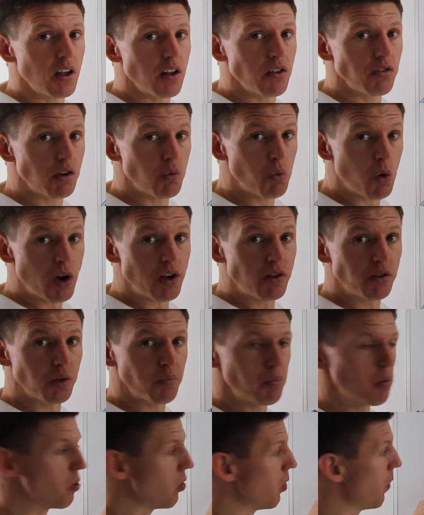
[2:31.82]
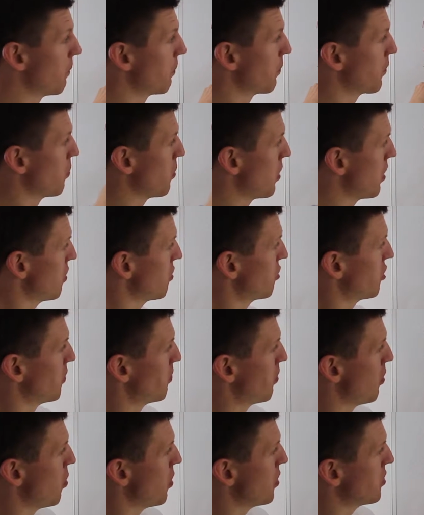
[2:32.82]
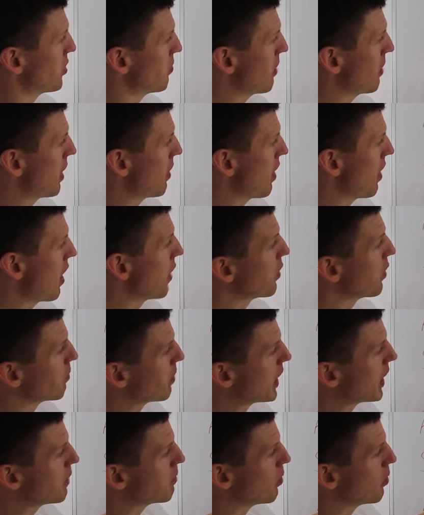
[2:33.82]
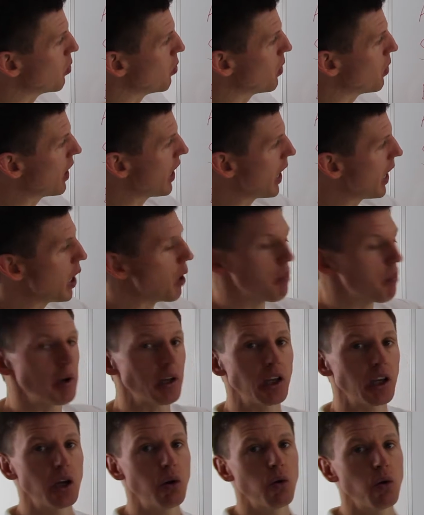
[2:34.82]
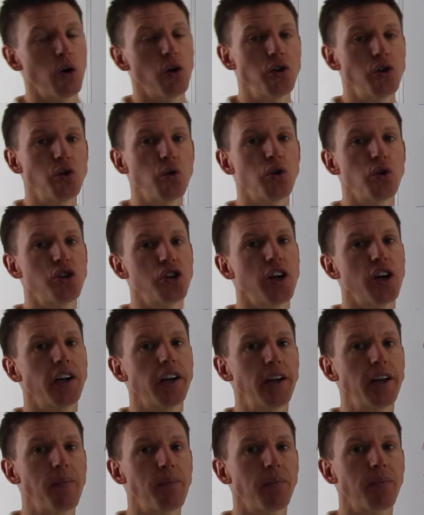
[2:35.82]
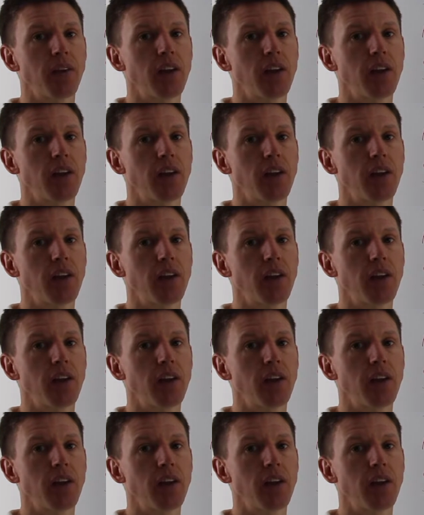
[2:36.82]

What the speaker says: So what is support? Well, support is about other people helping you on your journey.